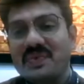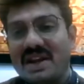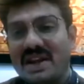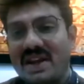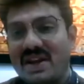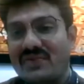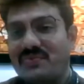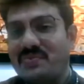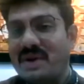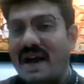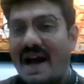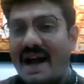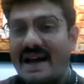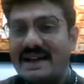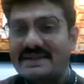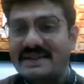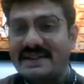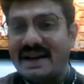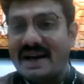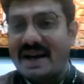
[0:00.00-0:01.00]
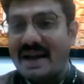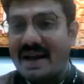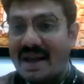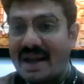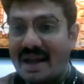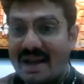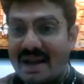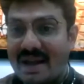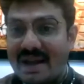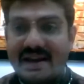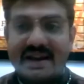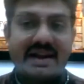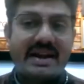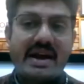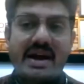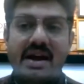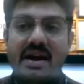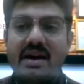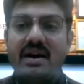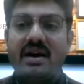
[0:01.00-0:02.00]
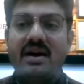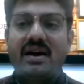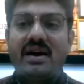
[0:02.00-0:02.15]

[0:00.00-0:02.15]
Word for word: FBI, CIA, NIA.